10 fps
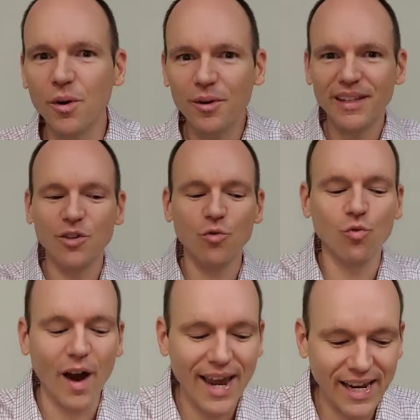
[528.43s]
We will get to
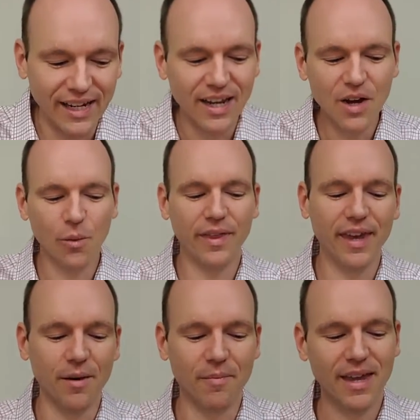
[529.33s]
reign with
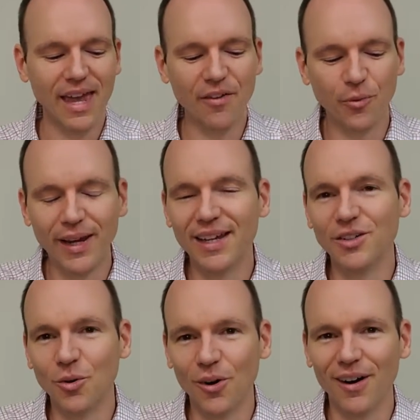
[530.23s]
him if we
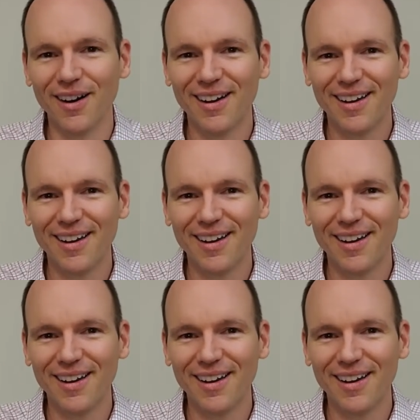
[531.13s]
endure.